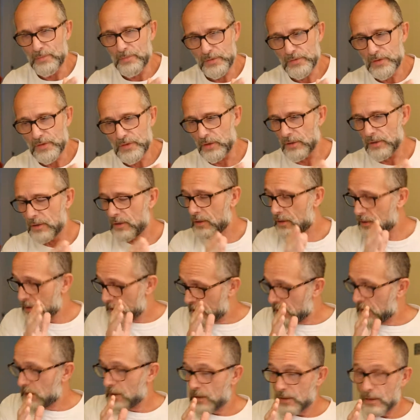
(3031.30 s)
moved on.
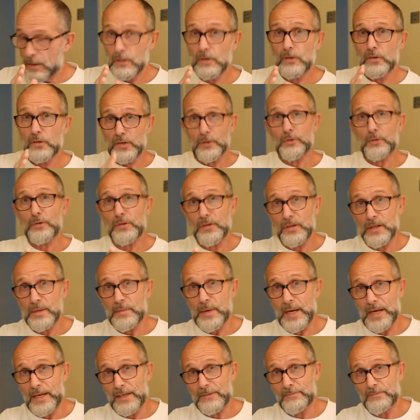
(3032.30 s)
Seriously,
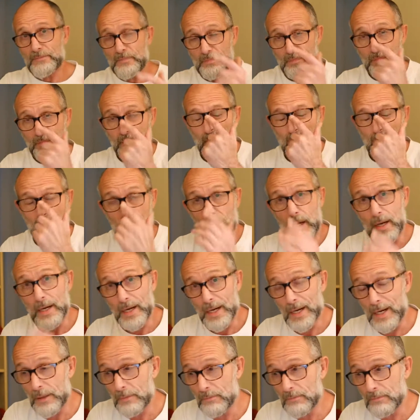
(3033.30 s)
mate.
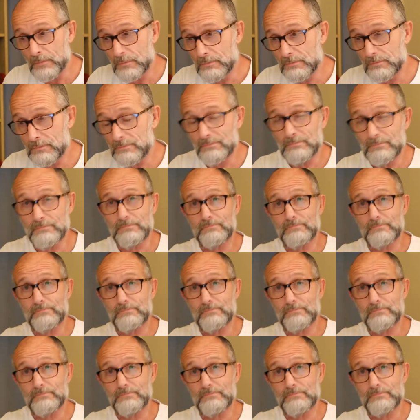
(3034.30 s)
Um,